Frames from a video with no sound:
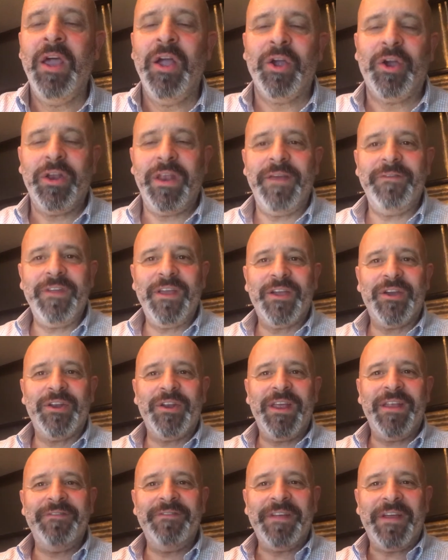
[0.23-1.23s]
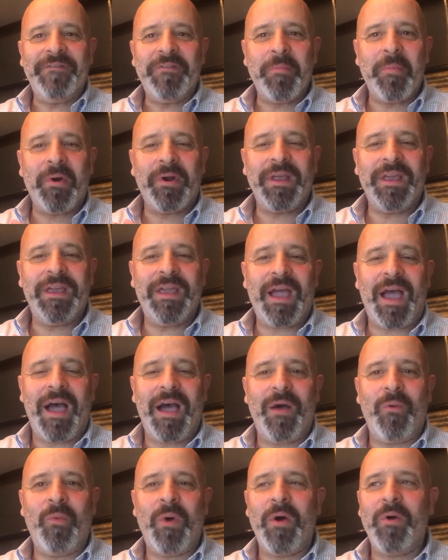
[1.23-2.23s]
Good evening, everybody.
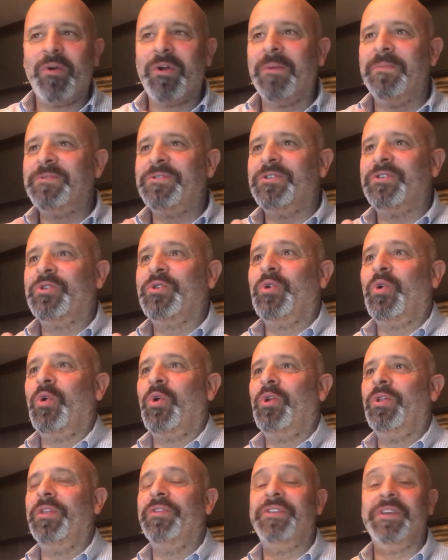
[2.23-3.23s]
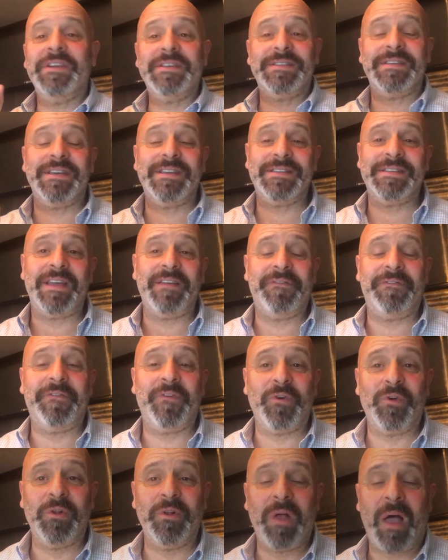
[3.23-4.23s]
Welcome to the call. This is a
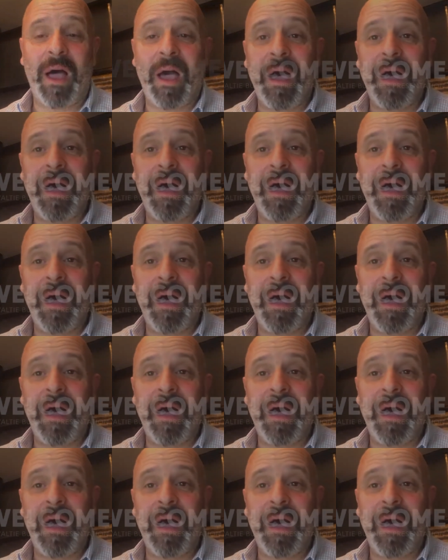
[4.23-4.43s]
full